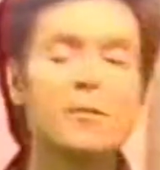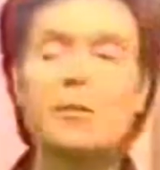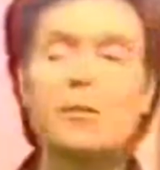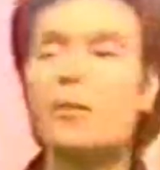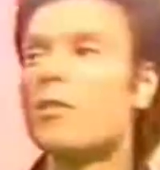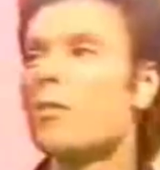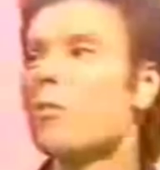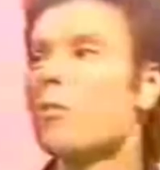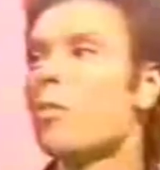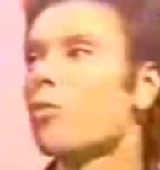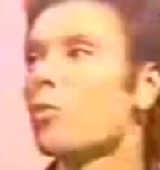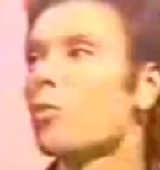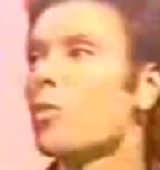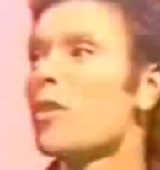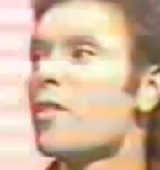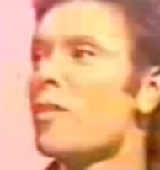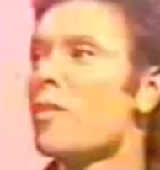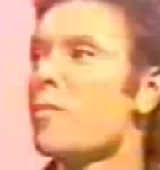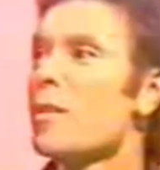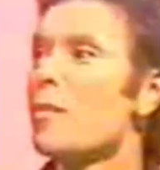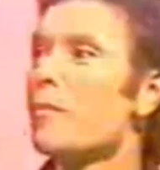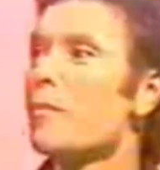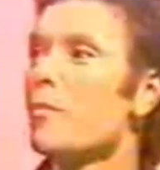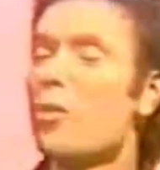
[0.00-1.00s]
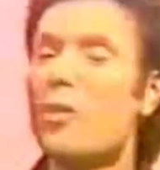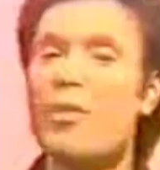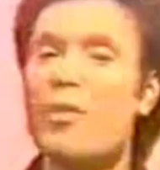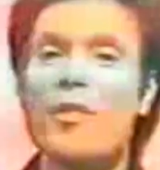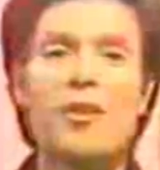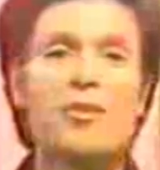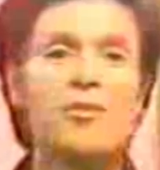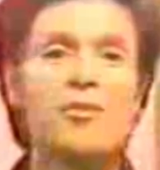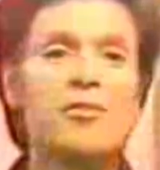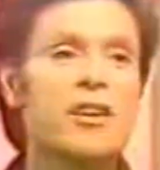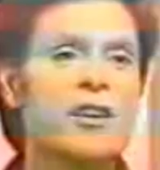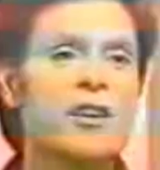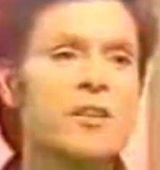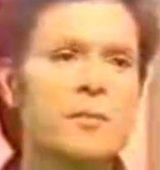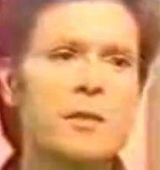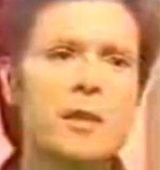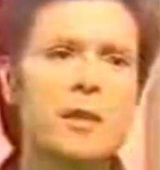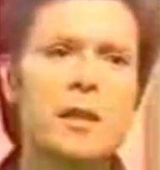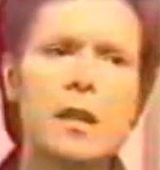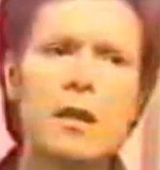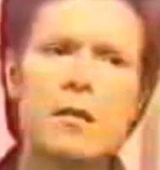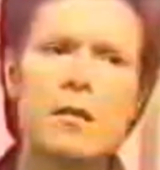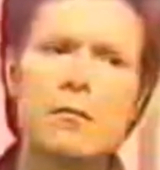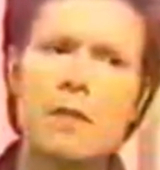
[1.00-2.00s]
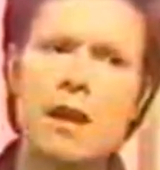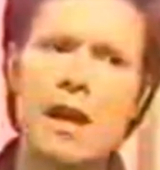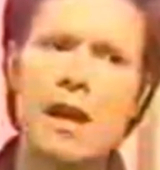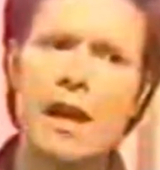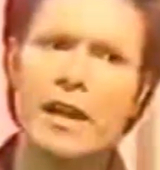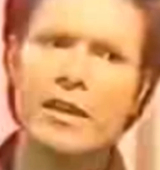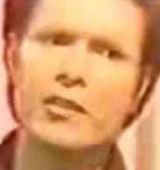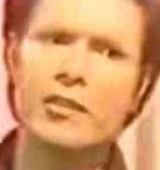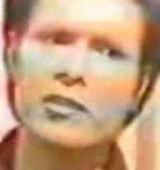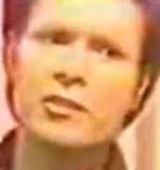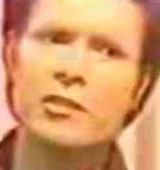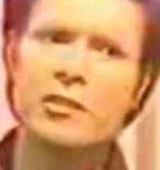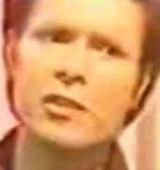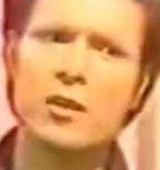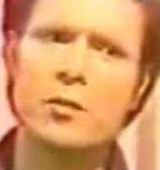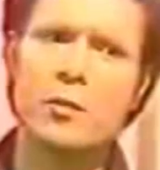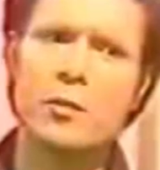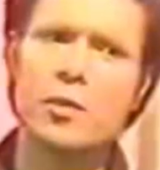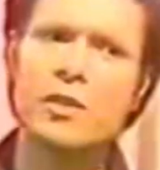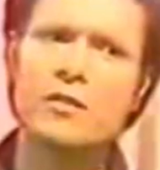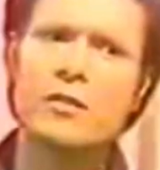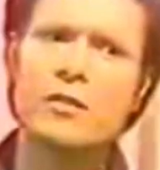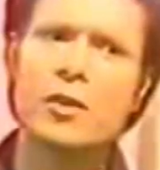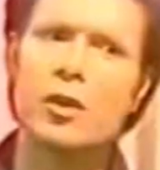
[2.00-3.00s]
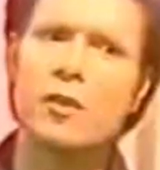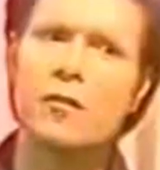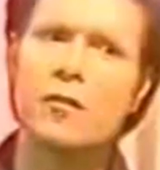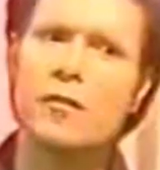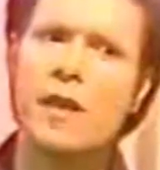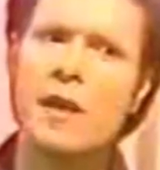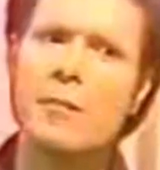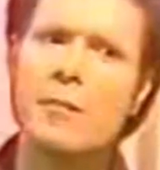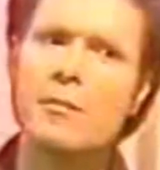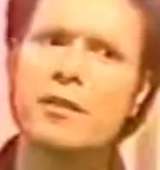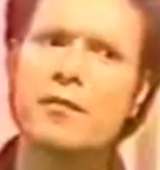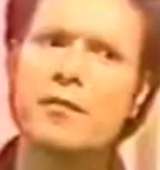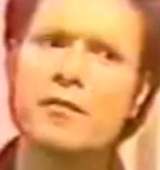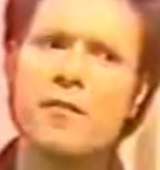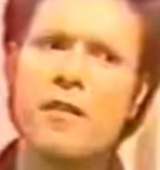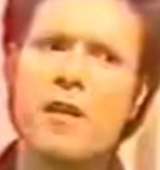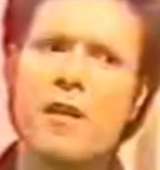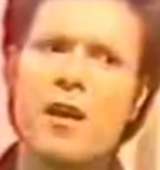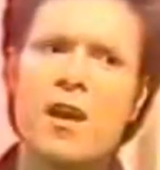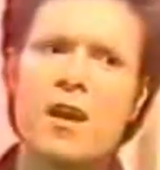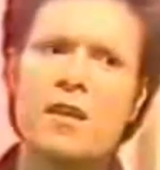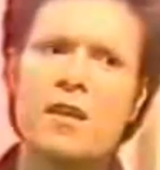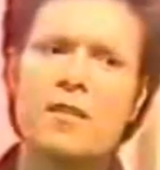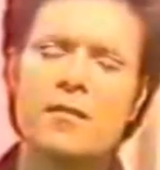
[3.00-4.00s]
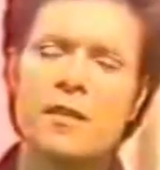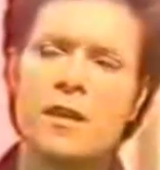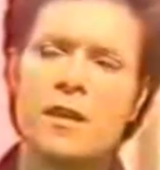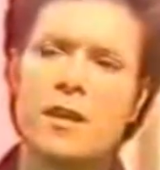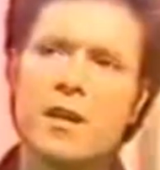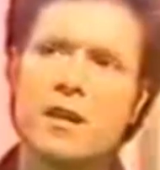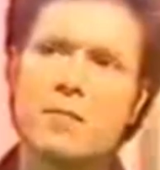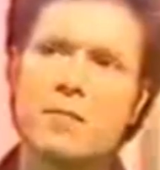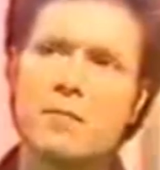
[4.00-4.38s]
I suppose it was worth a bit more in those days, but not much. Not much, when you've got a family of 5.